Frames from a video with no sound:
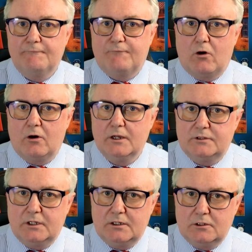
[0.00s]
for
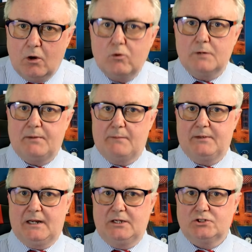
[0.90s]
the local
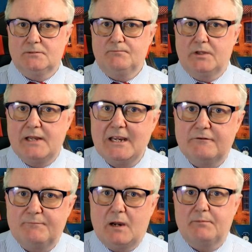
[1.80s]
population, the
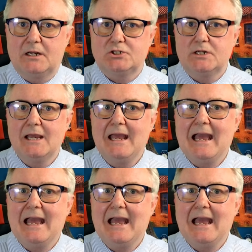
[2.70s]
native population,